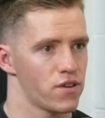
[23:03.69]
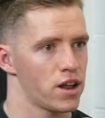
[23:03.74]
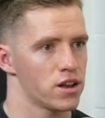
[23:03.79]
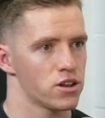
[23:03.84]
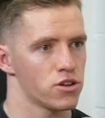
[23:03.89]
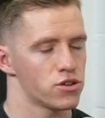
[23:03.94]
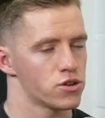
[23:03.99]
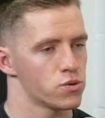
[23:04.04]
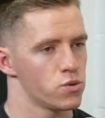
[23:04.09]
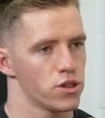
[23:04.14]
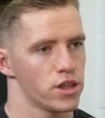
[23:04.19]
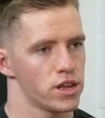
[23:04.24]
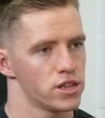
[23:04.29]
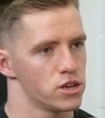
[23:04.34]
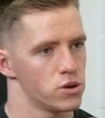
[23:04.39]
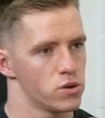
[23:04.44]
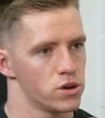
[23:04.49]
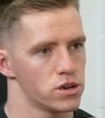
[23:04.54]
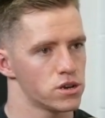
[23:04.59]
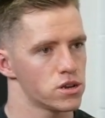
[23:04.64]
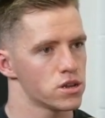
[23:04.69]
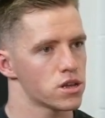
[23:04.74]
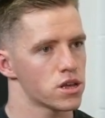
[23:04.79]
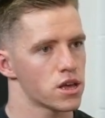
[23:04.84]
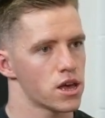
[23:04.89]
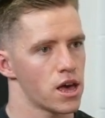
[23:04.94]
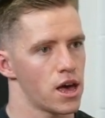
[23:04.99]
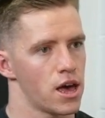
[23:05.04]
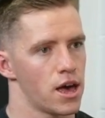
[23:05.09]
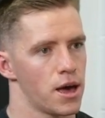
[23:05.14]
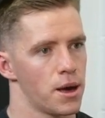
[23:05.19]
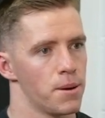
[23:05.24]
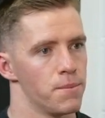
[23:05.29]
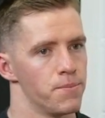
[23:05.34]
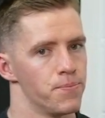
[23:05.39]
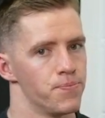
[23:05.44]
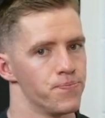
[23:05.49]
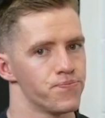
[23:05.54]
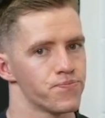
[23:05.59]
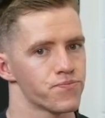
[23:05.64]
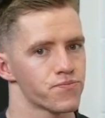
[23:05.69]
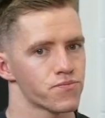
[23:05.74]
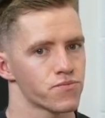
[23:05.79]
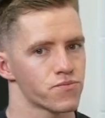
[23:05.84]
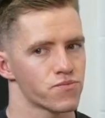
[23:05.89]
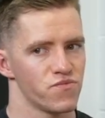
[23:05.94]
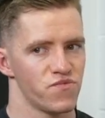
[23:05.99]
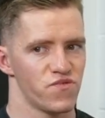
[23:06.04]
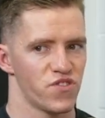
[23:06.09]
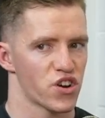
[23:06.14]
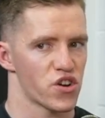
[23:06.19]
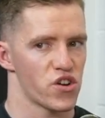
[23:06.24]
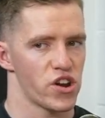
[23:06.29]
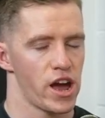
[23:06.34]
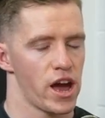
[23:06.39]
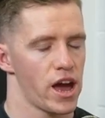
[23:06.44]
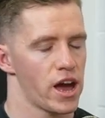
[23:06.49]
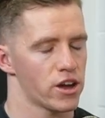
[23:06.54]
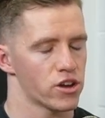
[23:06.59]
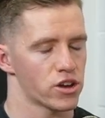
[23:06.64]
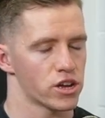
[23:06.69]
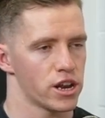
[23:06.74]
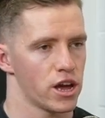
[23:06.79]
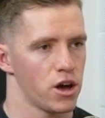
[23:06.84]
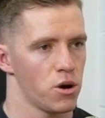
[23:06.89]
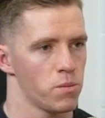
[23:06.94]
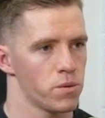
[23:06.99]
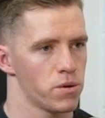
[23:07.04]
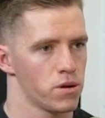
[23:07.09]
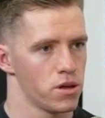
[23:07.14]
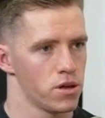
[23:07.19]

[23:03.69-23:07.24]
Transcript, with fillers: value to what they're doing. Yeah. Um, figuring out how you can help.